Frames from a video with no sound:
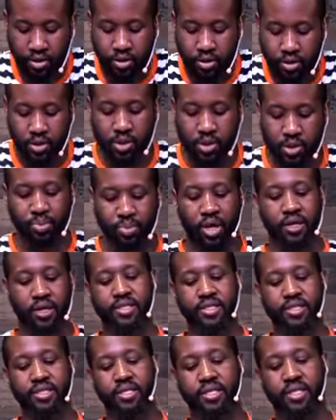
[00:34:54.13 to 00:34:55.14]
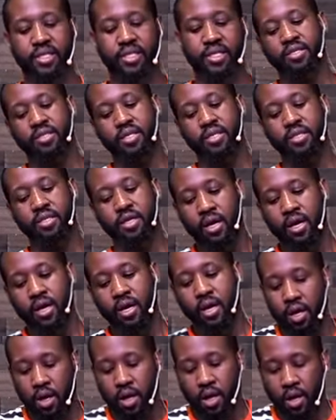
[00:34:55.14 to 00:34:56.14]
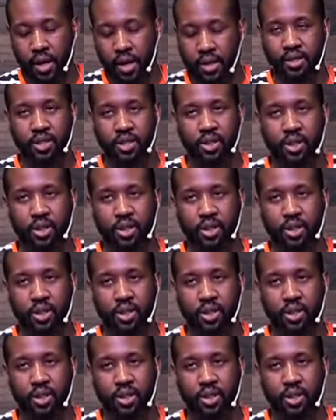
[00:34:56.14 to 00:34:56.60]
just Paul is saying, it says, This